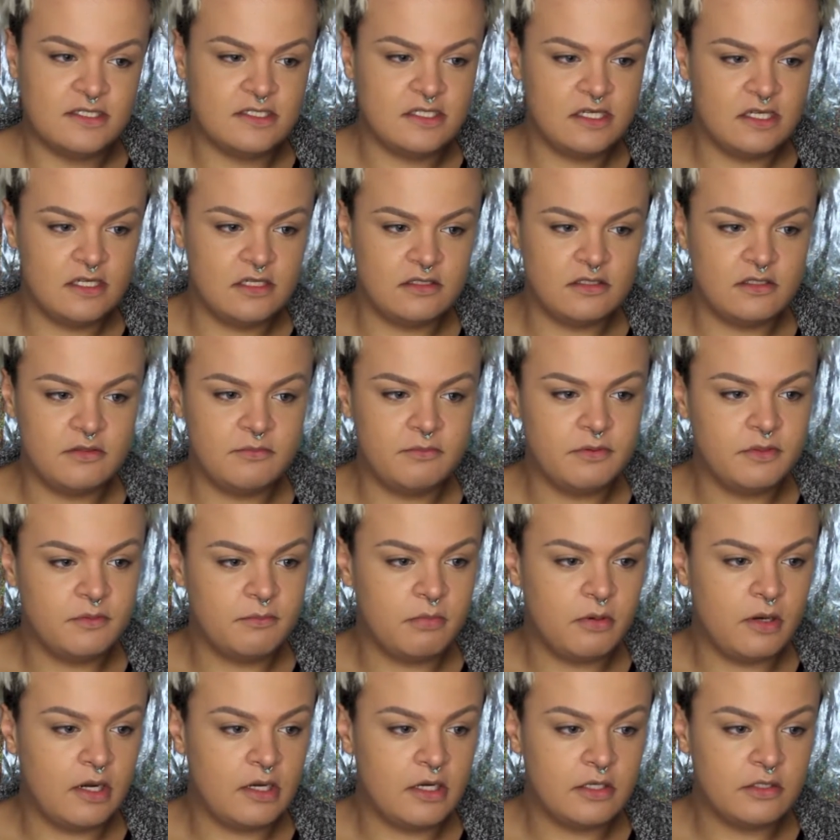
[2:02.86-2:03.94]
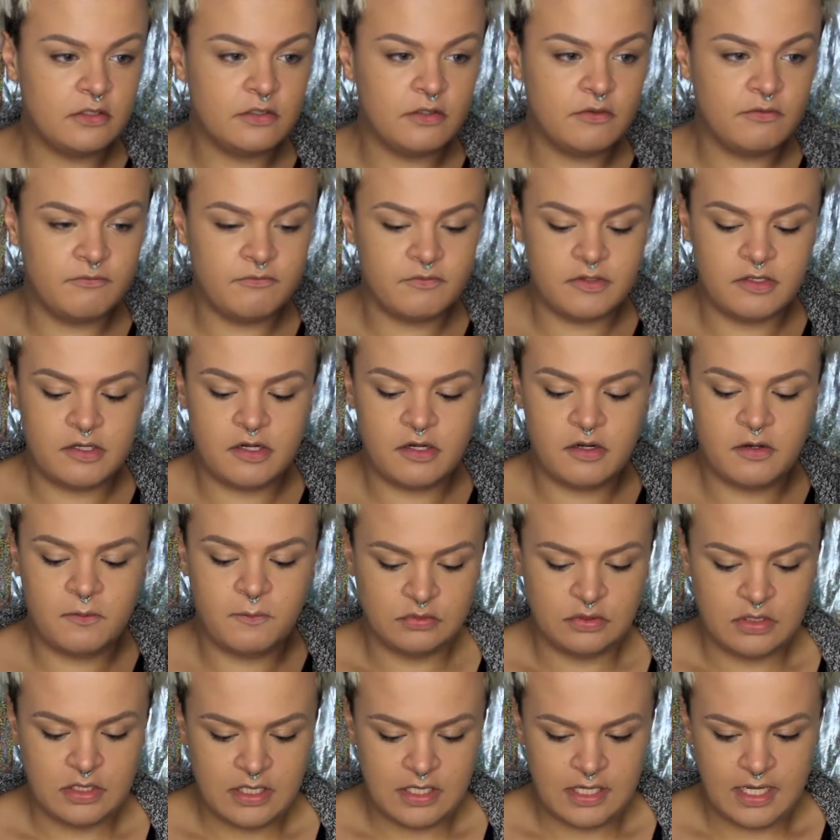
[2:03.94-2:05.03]
take a little bit of product over there.
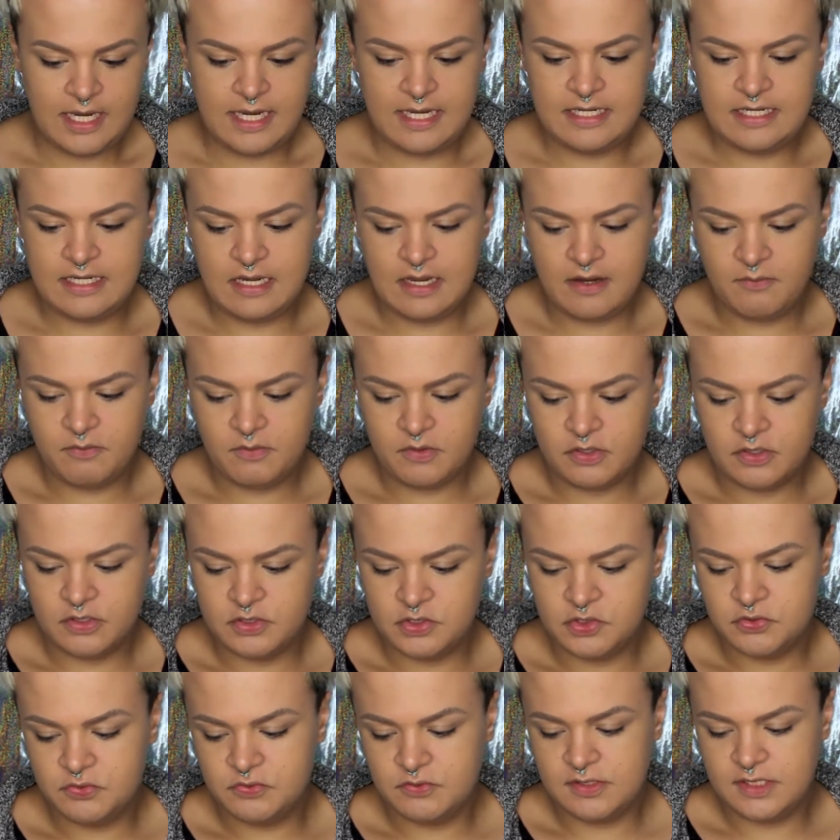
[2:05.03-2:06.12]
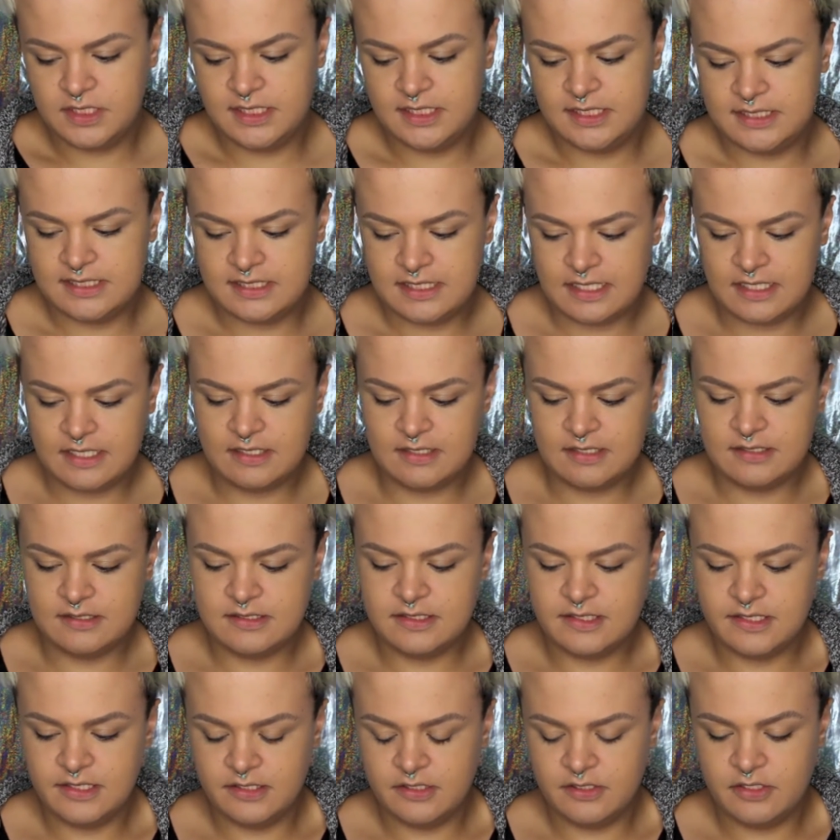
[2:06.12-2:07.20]
And now we're going to do the second
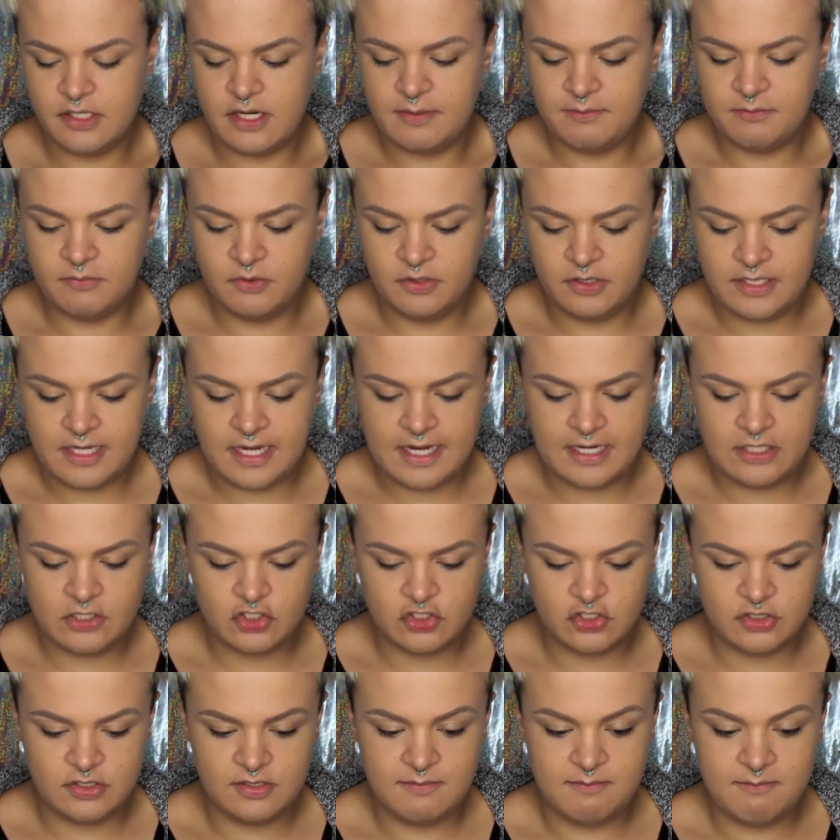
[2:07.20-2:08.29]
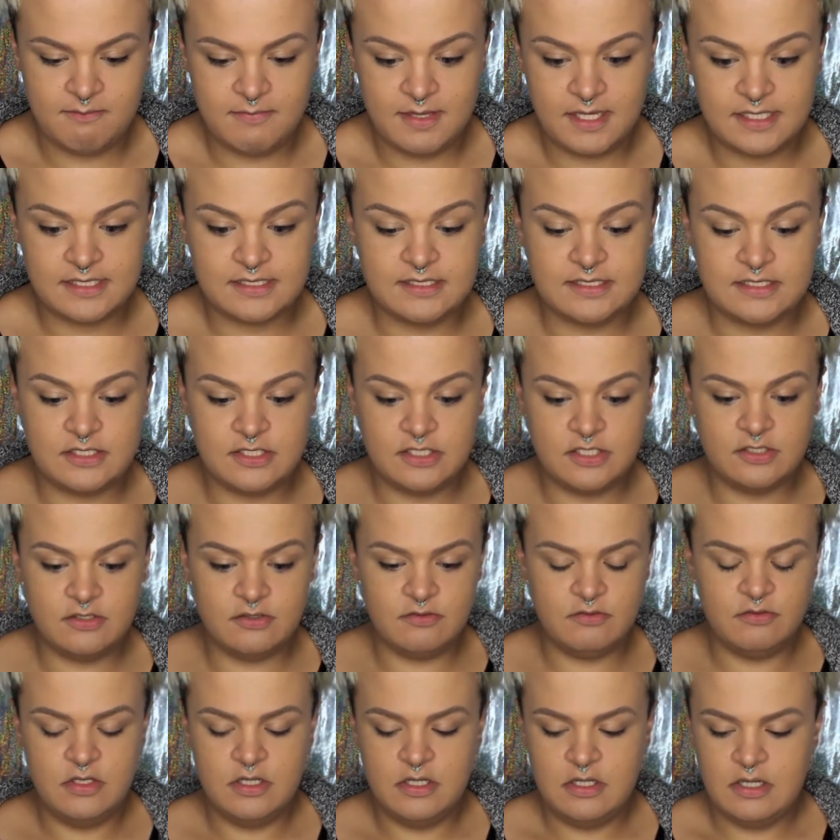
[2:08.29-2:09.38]
concealer. I'm going to actually mix
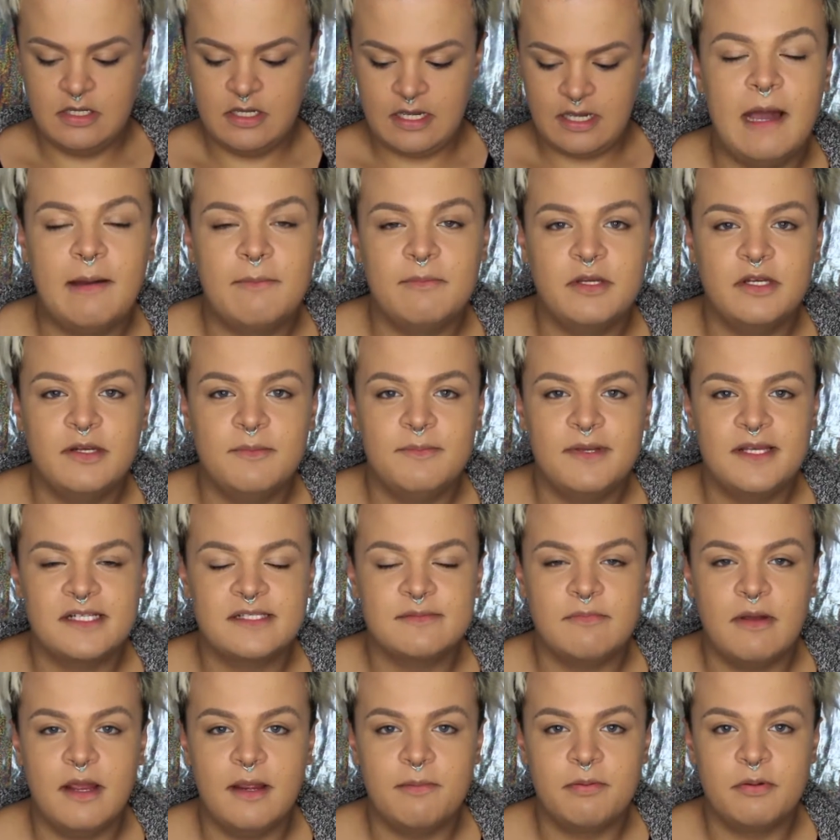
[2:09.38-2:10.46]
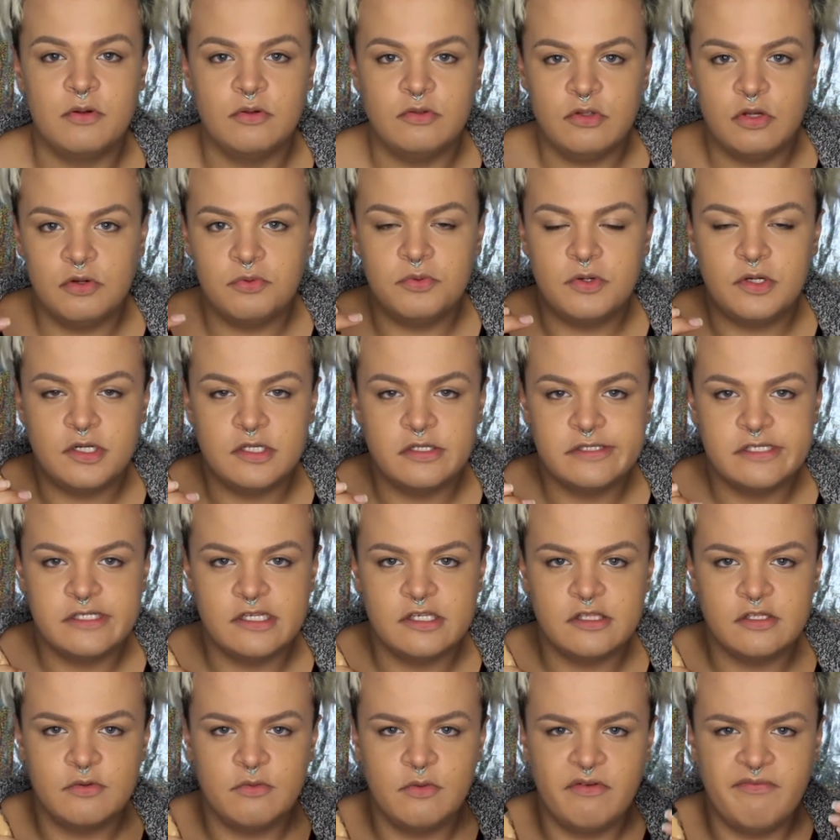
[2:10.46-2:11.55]
two. I'm going to mix my Prolong Wear
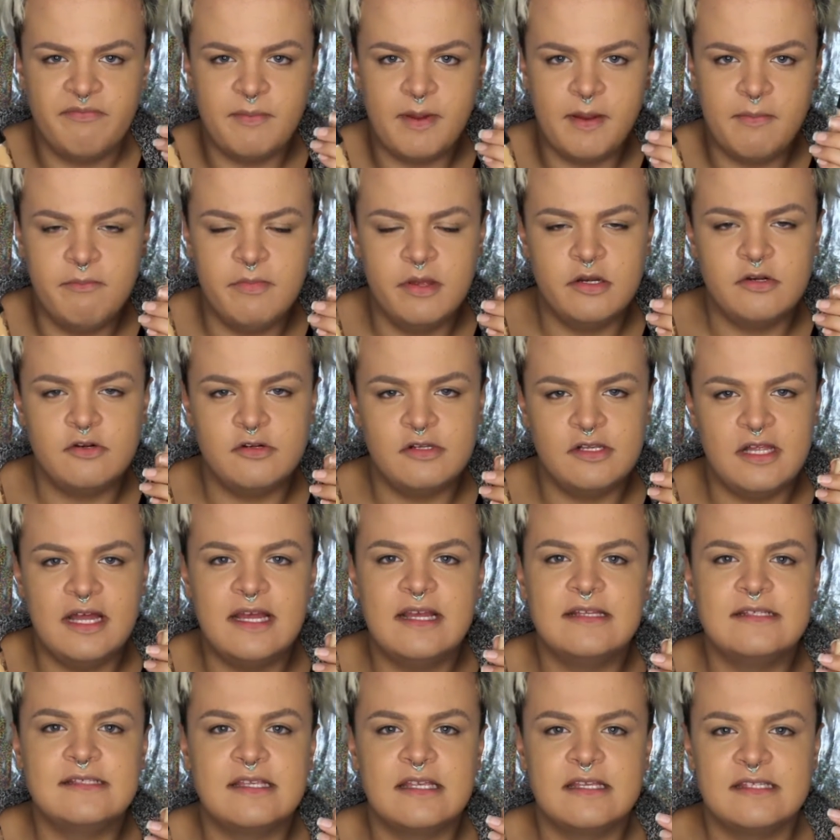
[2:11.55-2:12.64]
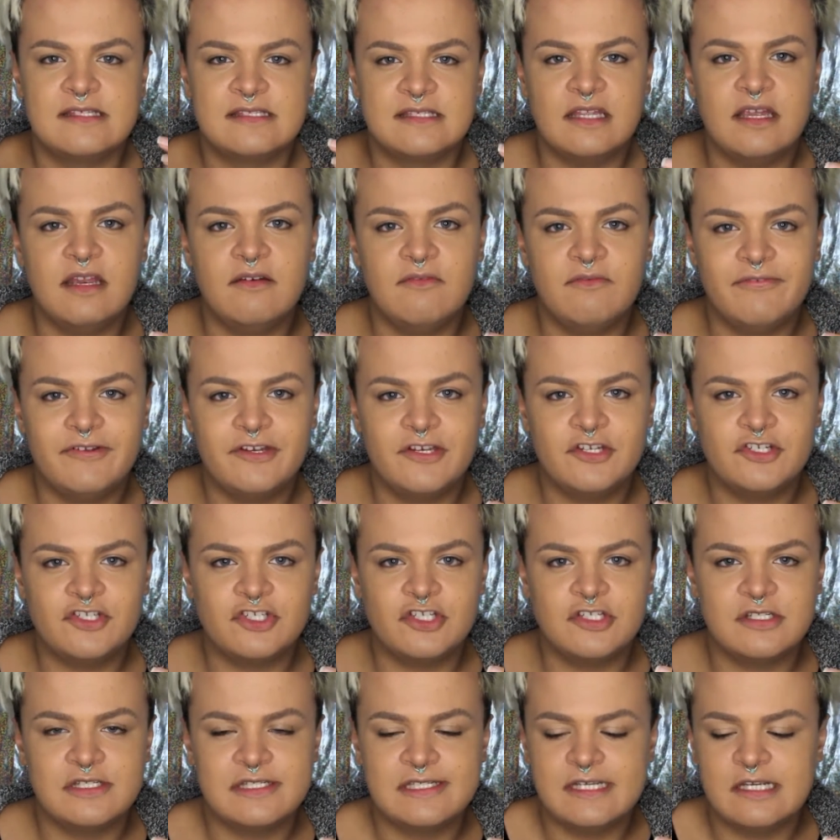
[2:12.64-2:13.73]
Concealer with my Mineralized Skin Finish
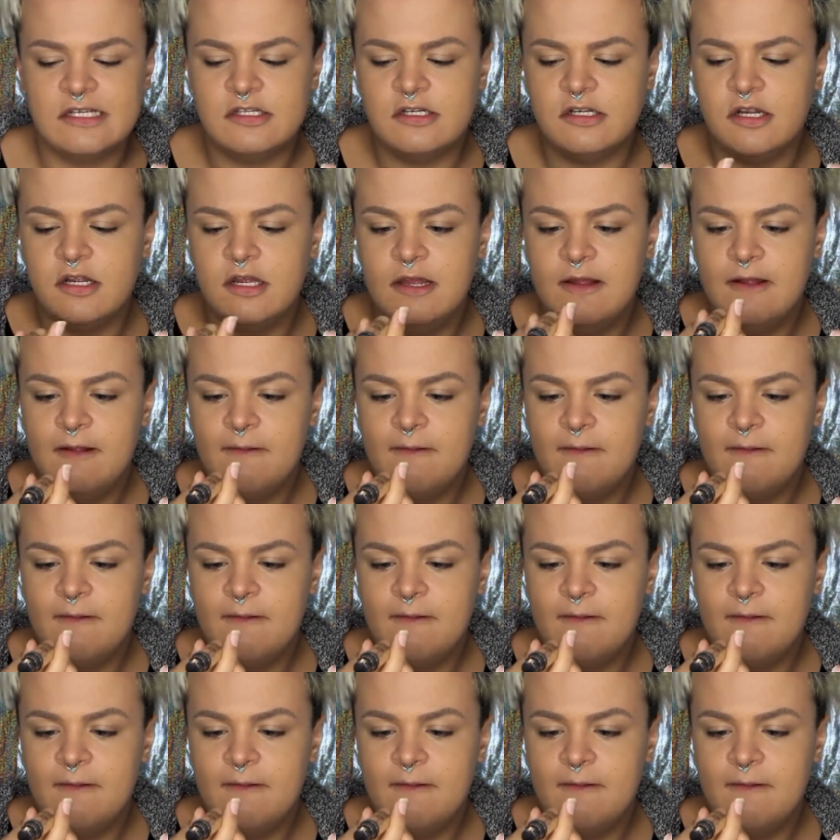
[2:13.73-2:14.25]
Concealer.